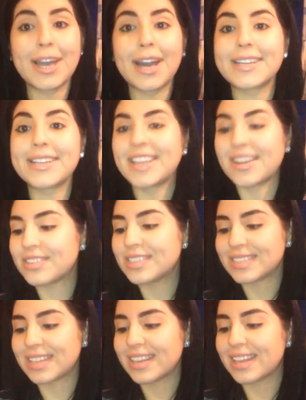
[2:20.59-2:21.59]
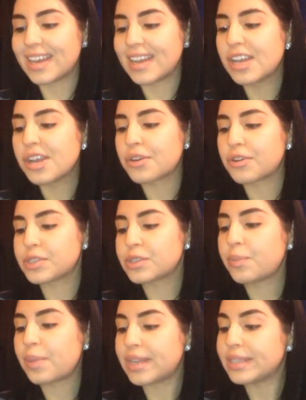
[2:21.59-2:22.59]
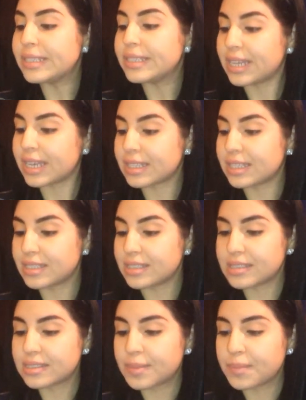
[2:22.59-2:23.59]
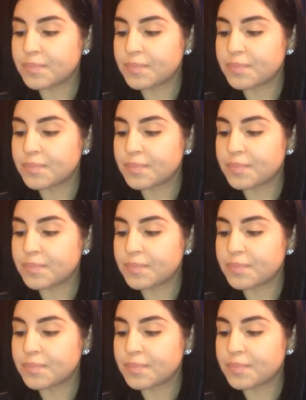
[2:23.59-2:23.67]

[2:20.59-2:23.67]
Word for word: I could never say that. Crystal pendant necklace.